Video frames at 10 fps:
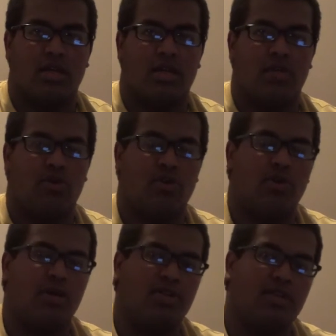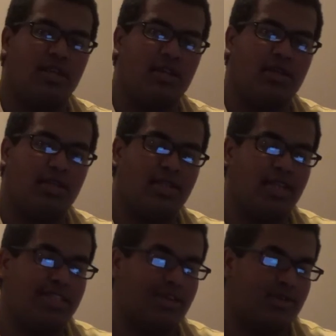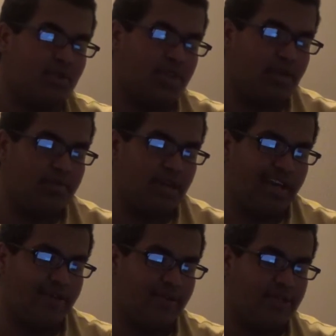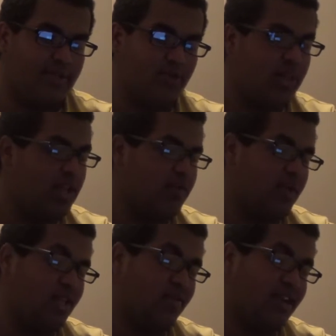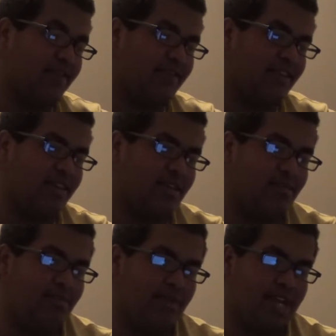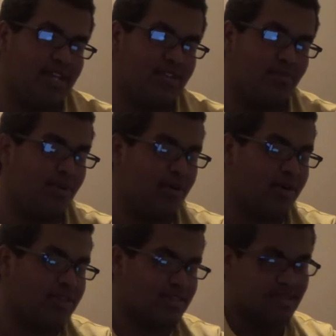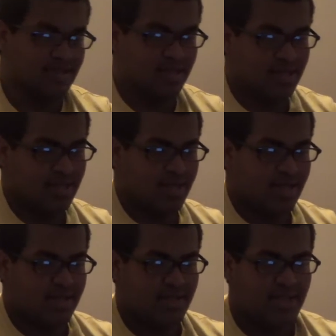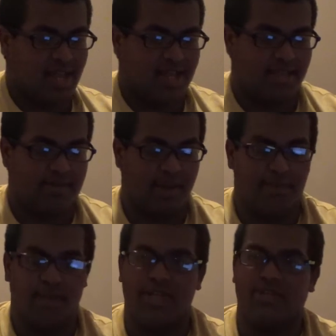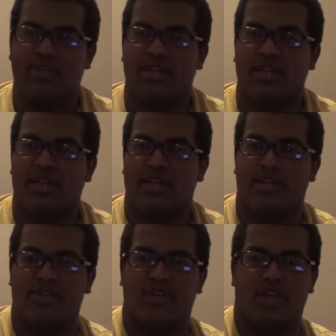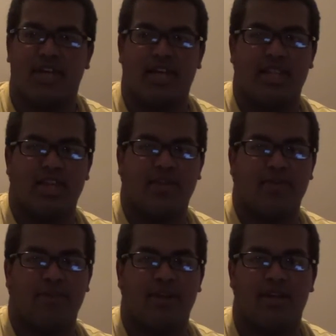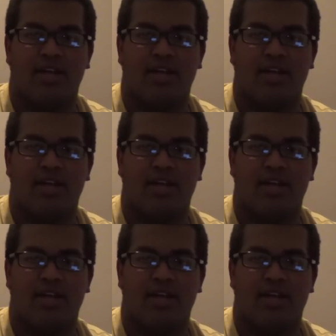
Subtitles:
I won't go into details with it, but it was really graphic and extra bogus at the same time. Hence the lyric part.